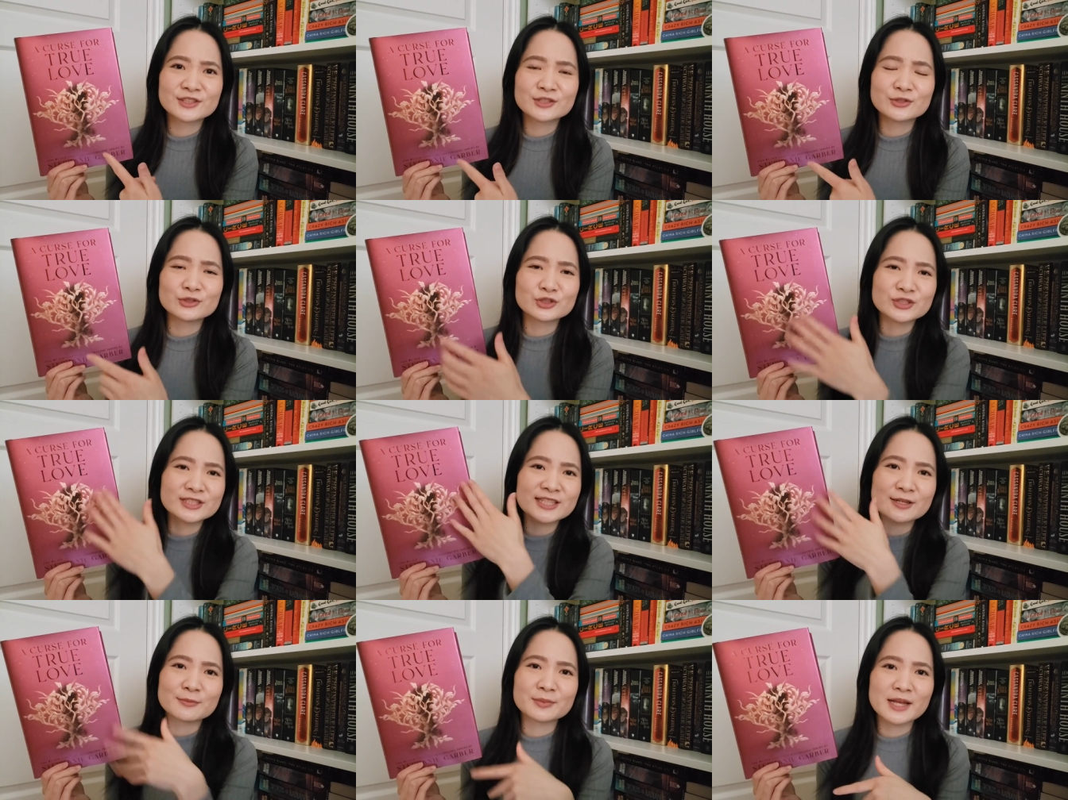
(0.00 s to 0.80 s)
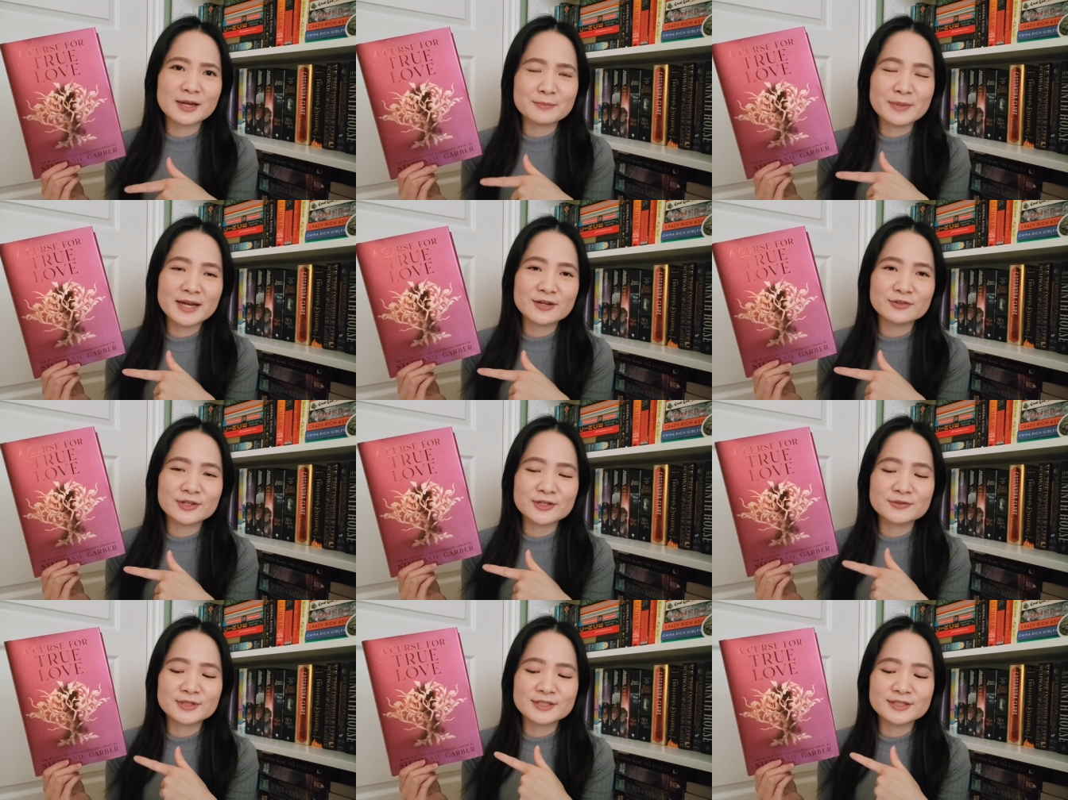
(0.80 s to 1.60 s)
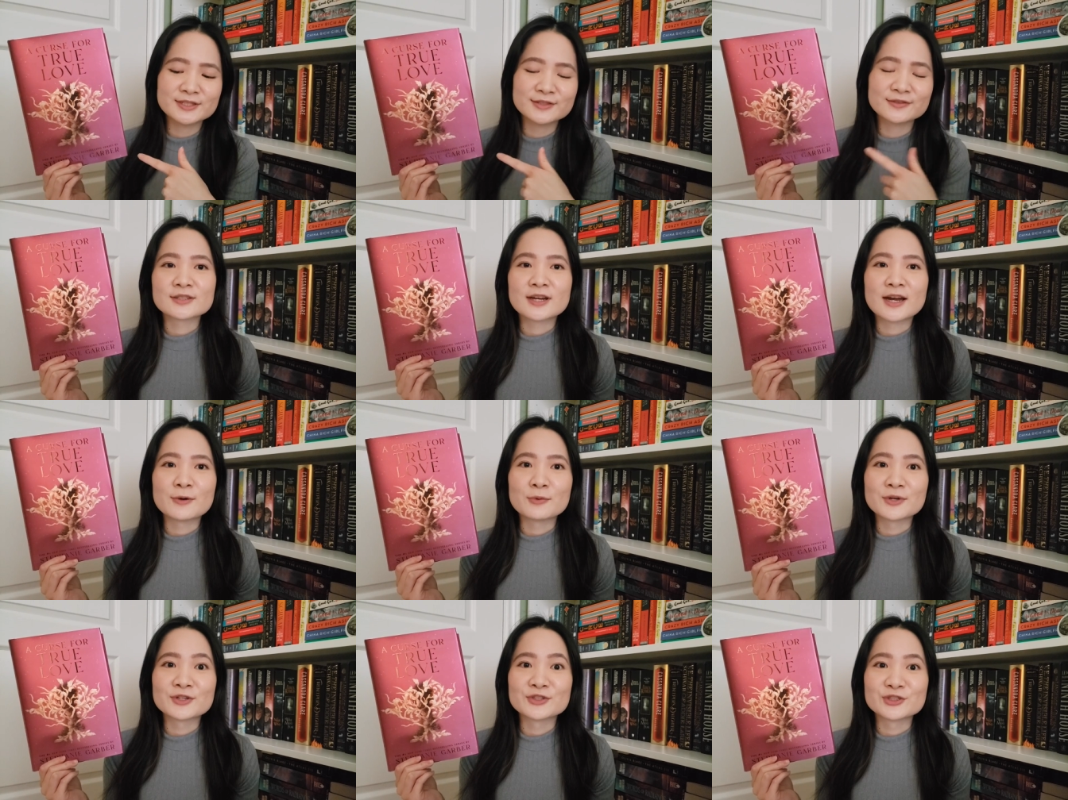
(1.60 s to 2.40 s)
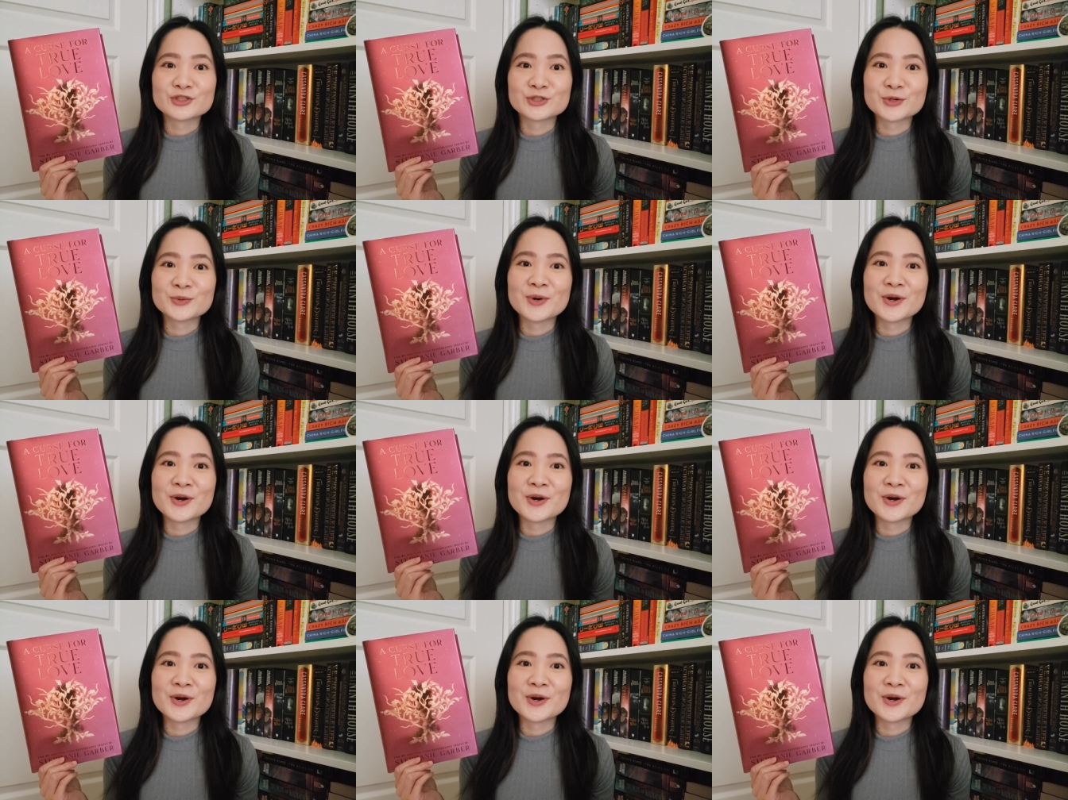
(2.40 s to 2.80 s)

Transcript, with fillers: usually it's like a black background and stuff. I wanted to show